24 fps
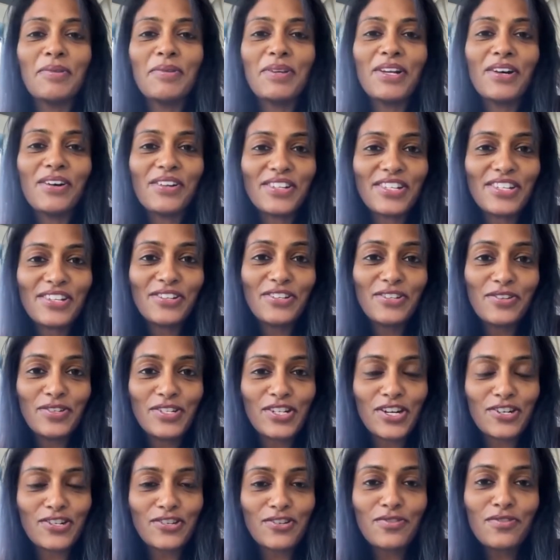but we also
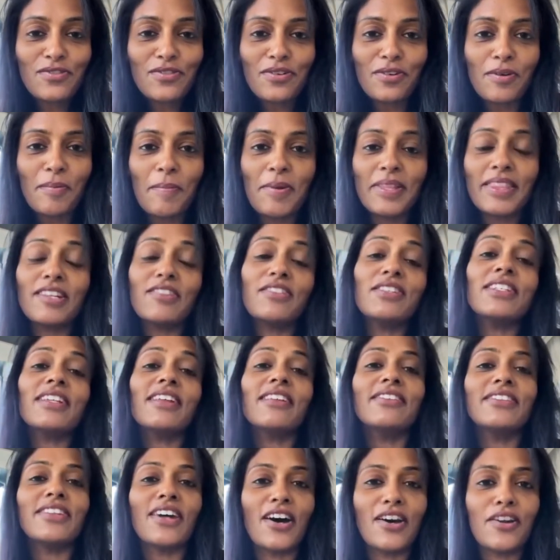use Dr. Google, but there
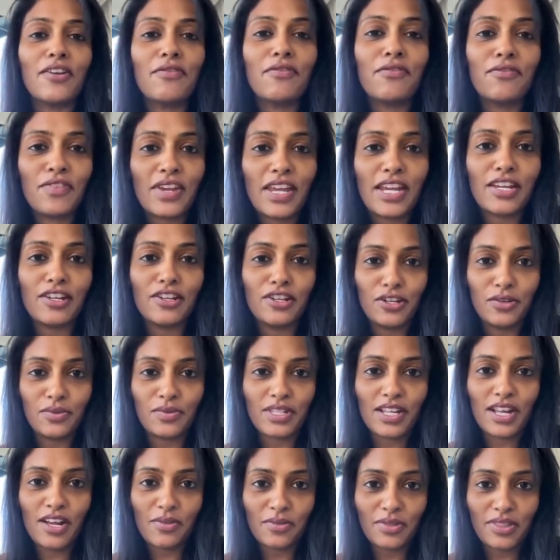is a lot of fake
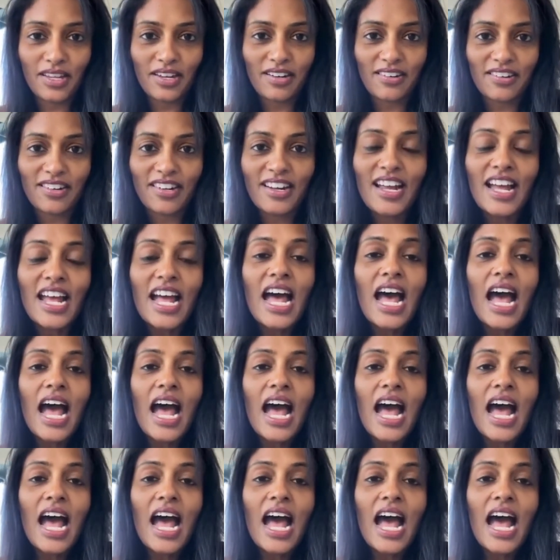news out there.